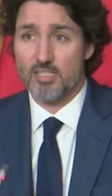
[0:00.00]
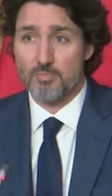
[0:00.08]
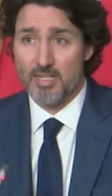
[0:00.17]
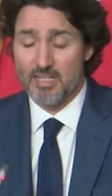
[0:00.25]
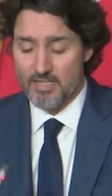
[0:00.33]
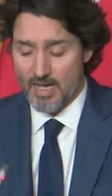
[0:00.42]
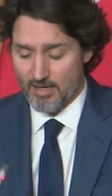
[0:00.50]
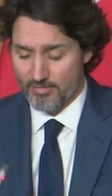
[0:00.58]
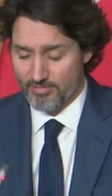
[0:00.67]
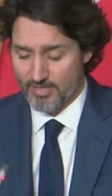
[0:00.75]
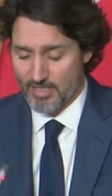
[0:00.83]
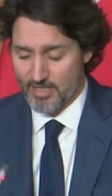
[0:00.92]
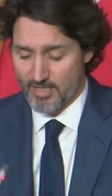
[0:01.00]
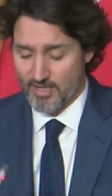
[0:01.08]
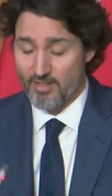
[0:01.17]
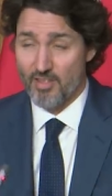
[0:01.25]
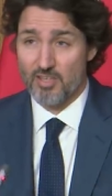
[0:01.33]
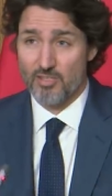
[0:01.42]
has been tough
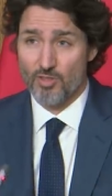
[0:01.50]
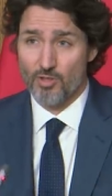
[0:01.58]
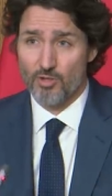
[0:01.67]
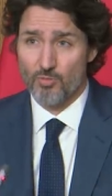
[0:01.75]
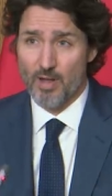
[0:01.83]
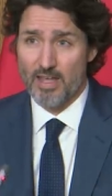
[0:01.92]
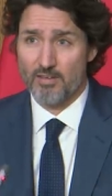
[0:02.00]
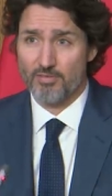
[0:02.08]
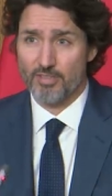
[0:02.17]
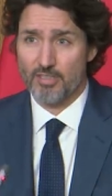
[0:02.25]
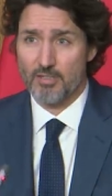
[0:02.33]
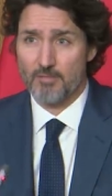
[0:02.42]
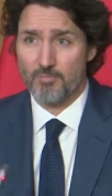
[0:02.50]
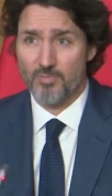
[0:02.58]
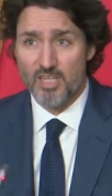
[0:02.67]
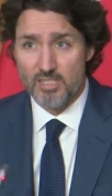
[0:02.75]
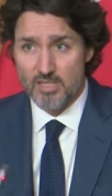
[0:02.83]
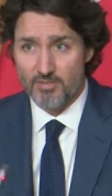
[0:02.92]
and that this third wave
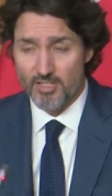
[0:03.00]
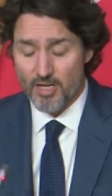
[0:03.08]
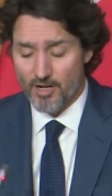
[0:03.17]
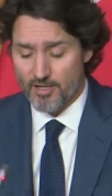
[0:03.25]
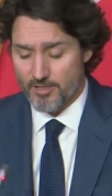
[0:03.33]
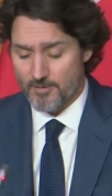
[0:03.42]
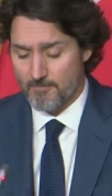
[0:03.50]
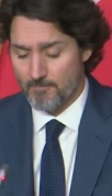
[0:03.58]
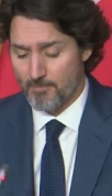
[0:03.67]
is even harder.